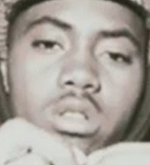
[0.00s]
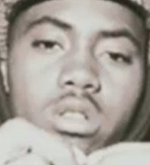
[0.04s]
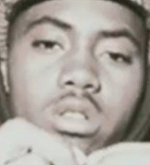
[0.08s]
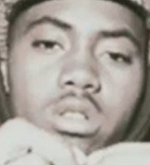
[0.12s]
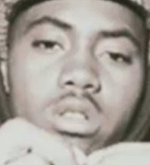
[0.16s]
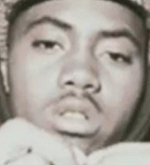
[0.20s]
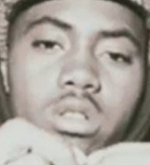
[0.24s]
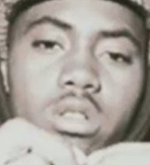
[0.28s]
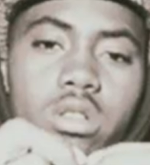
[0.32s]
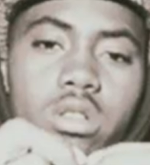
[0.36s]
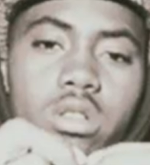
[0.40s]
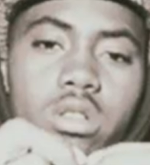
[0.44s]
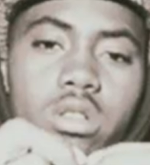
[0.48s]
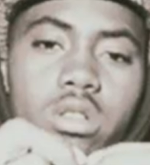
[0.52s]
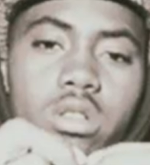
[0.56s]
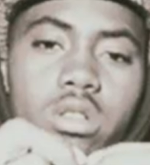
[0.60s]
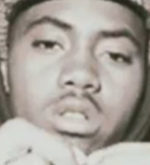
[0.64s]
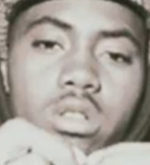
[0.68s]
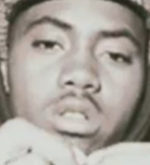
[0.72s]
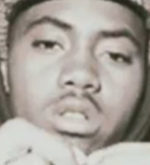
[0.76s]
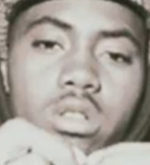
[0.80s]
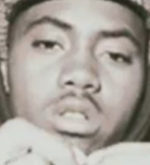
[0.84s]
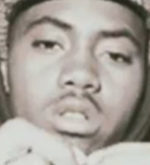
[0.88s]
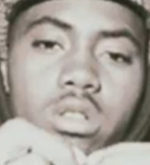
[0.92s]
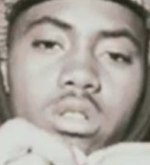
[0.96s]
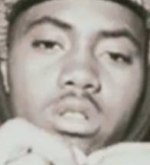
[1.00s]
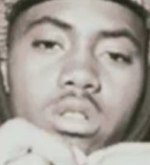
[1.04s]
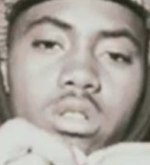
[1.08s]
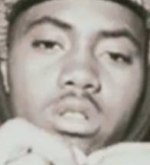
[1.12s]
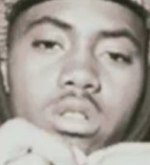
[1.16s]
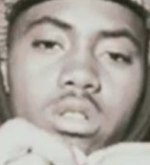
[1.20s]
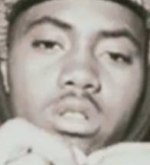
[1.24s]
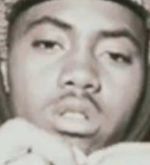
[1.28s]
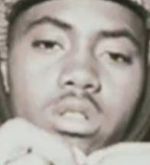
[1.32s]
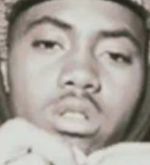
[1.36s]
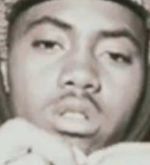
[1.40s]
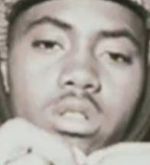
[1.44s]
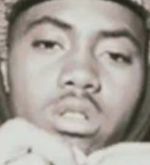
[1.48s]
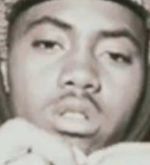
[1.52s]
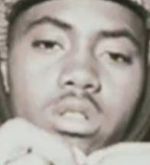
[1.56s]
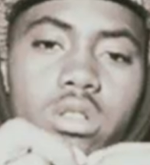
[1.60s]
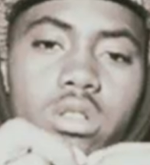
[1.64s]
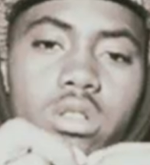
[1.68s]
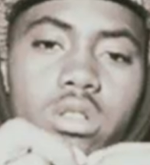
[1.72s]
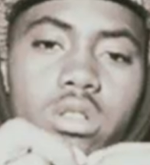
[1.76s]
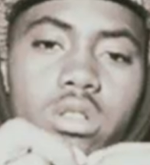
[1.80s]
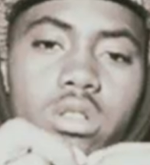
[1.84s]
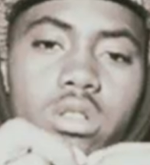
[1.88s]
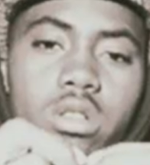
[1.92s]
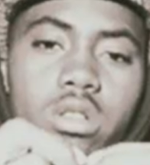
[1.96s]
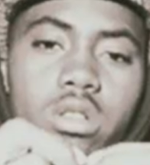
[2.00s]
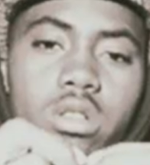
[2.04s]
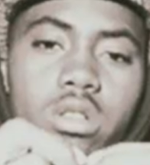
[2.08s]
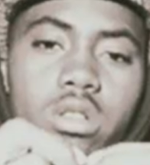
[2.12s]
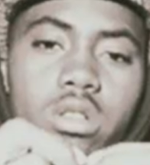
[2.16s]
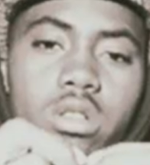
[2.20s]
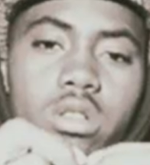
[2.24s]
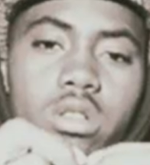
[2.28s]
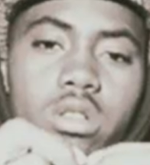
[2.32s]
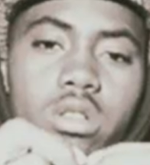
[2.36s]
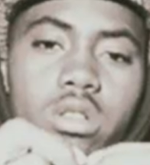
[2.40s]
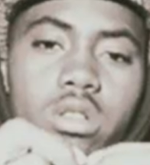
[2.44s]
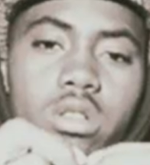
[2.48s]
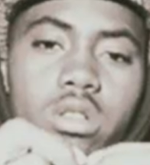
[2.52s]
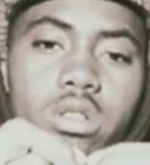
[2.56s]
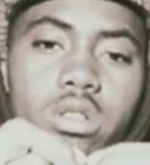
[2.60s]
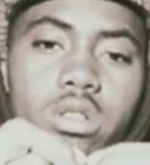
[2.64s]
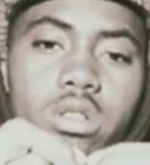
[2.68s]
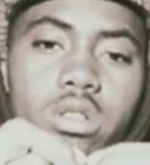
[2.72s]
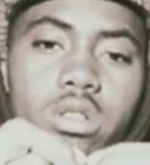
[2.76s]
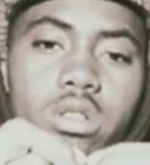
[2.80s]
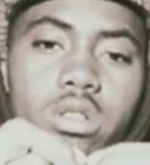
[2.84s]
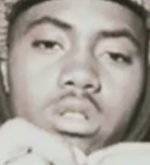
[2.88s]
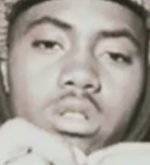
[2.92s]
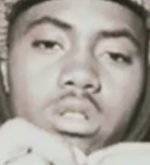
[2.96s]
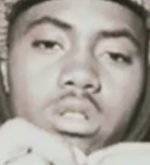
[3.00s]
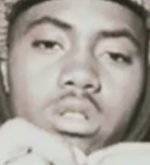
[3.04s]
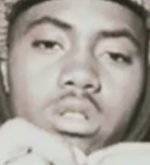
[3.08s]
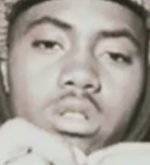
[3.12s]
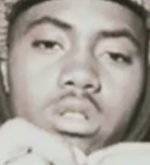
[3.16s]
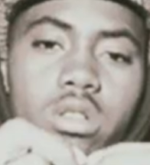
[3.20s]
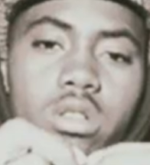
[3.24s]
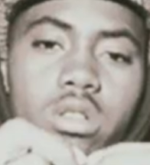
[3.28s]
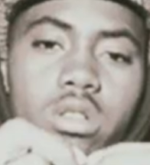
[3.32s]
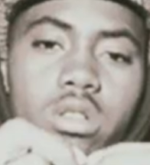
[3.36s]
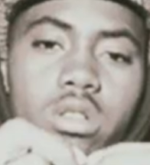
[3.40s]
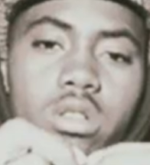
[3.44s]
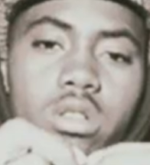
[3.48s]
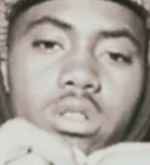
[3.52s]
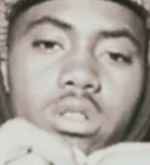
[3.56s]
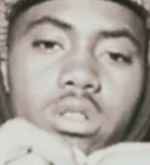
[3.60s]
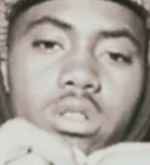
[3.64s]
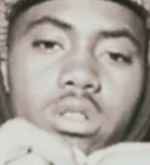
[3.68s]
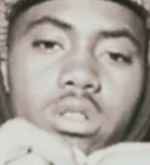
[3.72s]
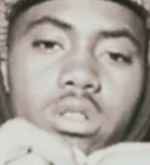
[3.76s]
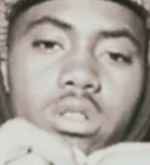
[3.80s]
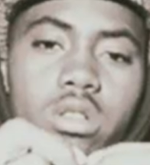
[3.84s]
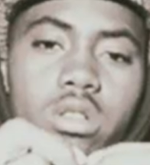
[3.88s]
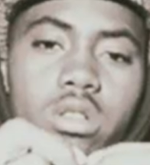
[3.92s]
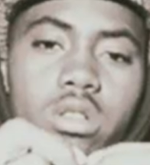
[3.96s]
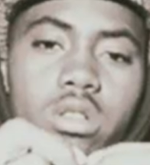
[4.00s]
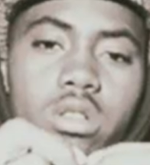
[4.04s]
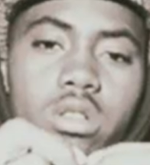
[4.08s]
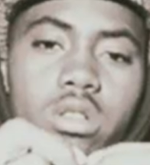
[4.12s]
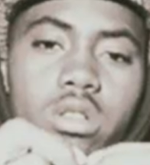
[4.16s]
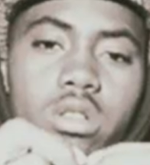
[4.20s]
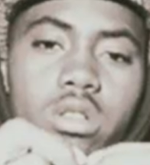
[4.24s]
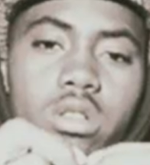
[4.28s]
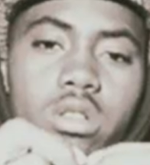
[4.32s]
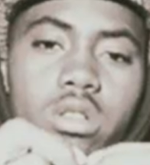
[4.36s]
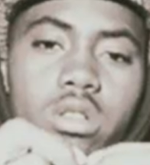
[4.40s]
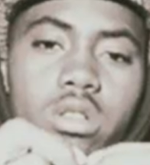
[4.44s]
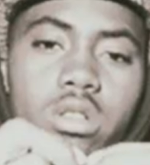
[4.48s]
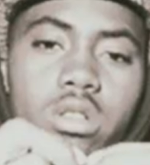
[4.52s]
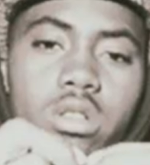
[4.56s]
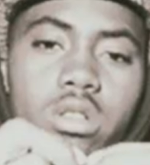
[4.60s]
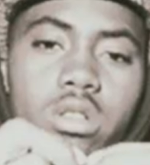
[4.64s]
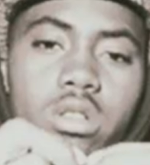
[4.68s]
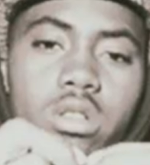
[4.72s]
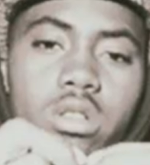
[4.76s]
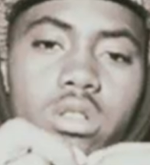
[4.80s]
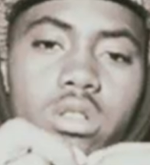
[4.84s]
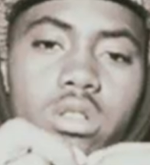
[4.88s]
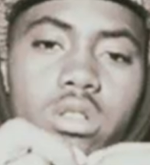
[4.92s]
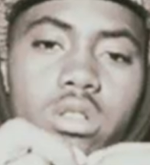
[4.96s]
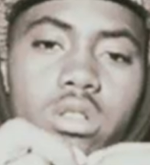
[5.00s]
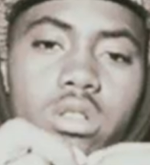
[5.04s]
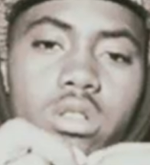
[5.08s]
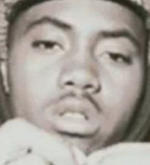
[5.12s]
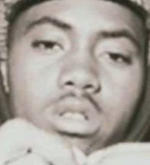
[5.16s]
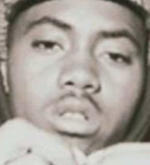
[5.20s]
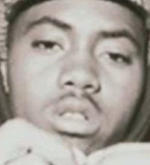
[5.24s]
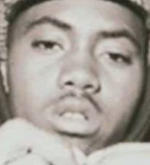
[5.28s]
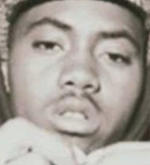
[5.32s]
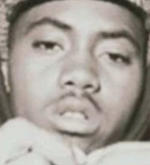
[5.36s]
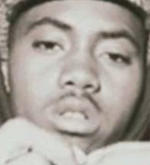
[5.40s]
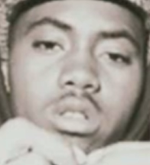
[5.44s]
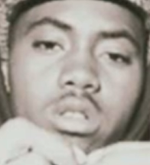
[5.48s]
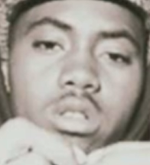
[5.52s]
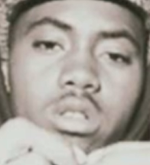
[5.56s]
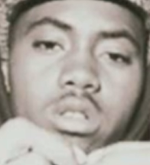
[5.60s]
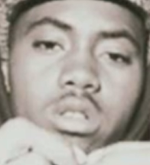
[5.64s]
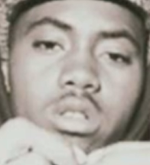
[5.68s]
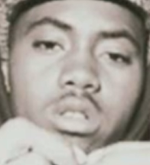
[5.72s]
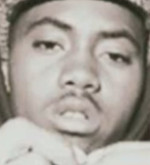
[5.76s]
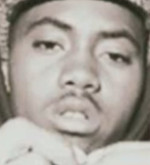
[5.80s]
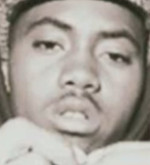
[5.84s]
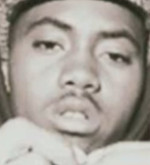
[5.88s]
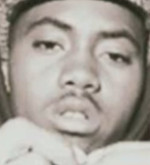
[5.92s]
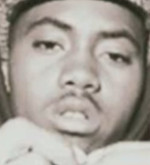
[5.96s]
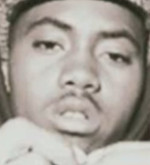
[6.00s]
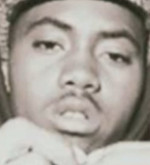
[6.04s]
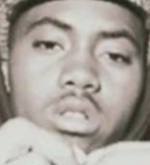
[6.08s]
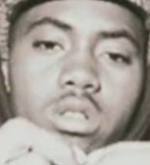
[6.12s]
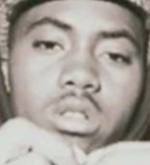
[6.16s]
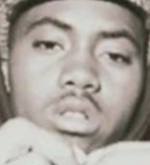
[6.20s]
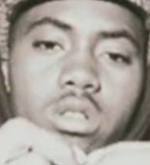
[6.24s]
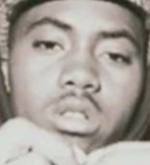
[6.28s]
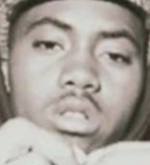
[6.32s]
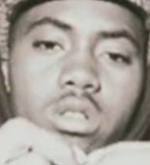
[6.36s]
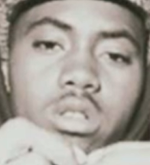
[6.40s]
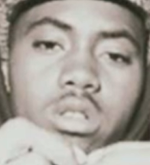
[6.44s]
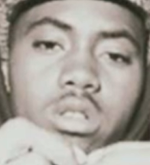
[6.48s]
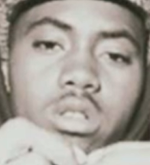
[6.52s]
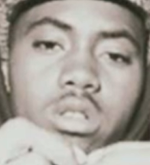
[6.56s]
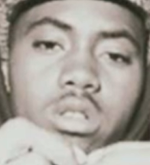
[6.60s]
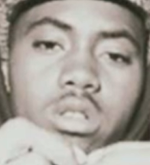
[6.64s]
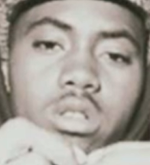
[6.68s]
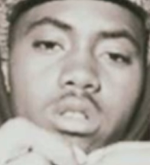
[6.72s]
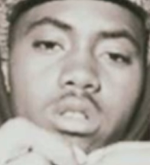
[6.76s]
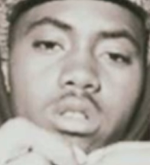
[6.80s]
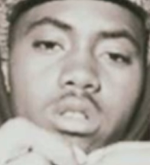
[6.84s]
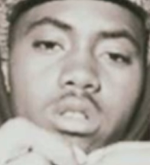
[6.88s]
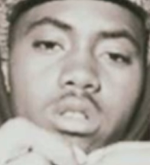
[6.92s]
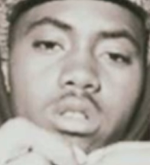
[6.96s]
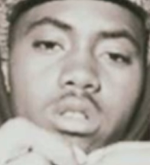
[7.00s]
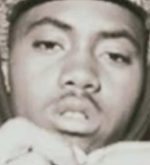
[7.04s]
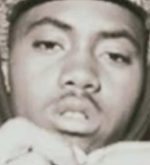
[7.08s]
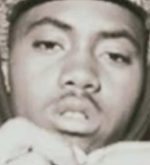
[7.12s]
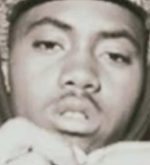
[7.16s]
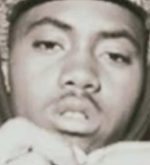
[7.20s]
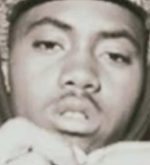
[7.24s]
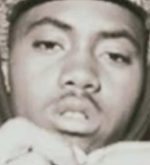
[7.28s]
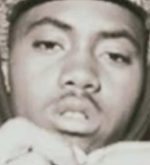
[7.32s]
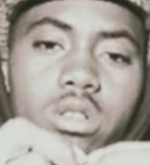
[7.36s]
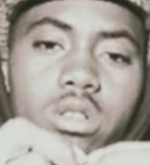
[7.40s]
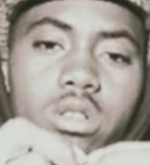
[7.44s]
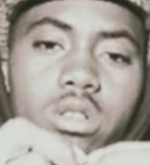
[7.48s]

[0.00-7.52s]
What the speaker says: [no speech]